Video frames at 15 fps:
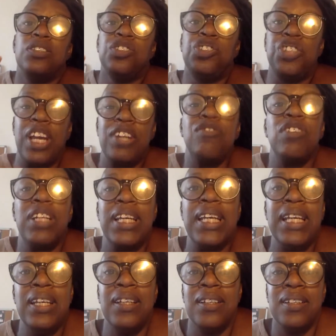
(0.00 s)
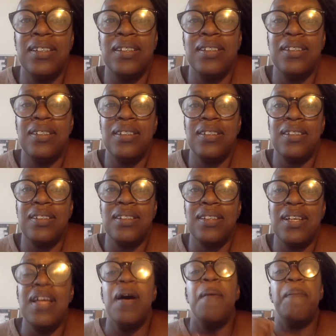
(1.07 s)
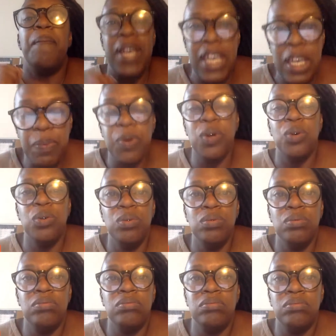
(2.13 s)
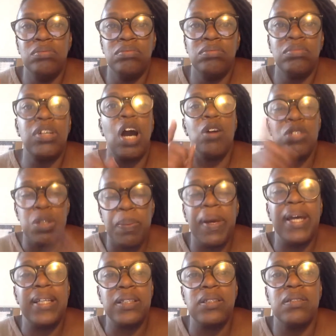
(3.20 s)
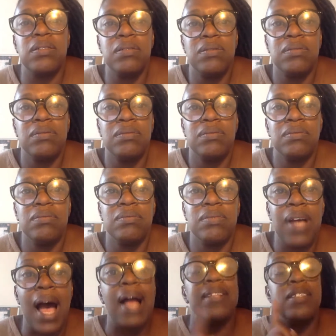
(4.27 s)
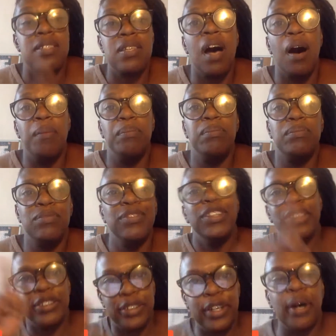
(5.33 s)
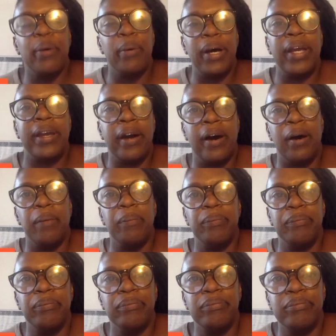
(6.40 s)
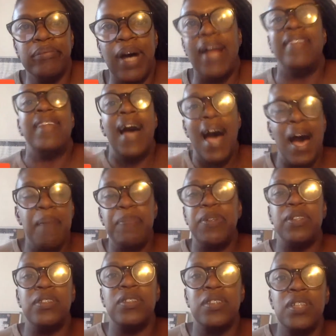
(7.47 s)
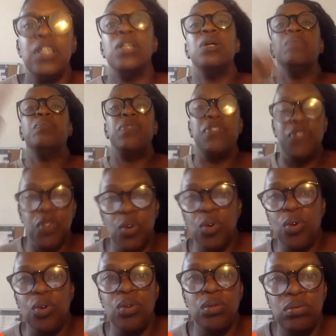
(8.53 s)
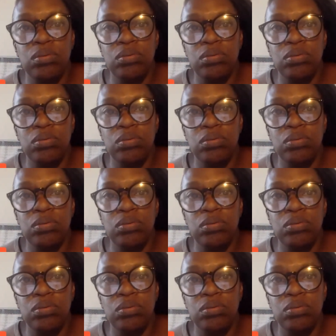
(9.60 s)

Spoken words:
Generally, people go to bed and some don't wake up. And that happened before